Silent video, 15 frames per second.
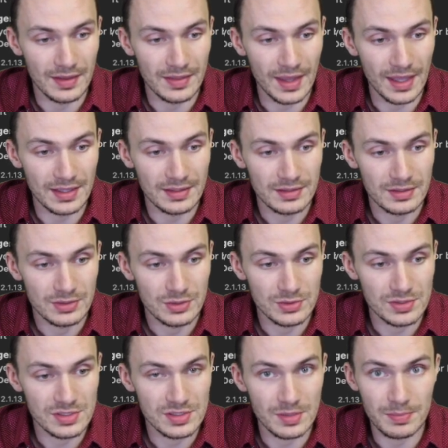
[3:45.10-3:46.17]
and then
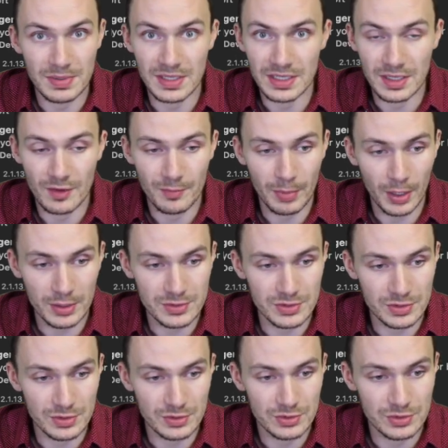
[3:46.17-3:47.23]
uses the PDF
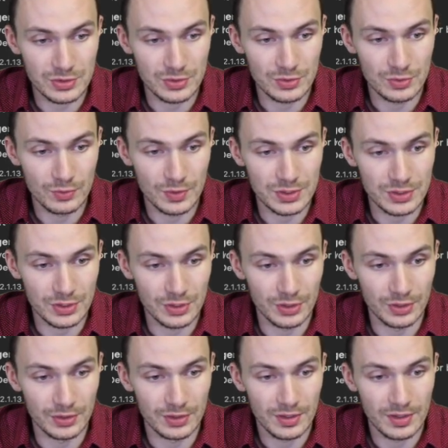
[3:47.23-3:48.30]
parser to
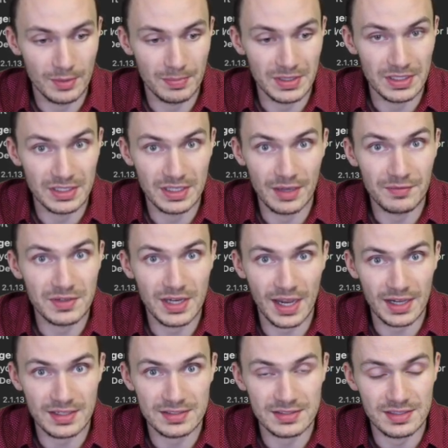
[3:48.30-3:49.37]
return the PDF
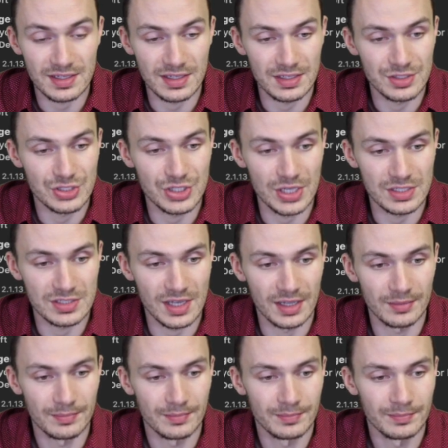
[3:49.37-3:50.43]
text in
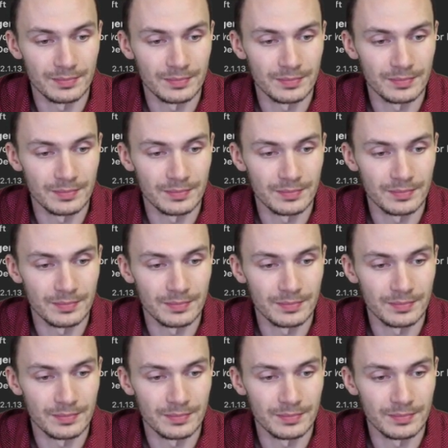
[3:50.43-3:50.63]
JSON.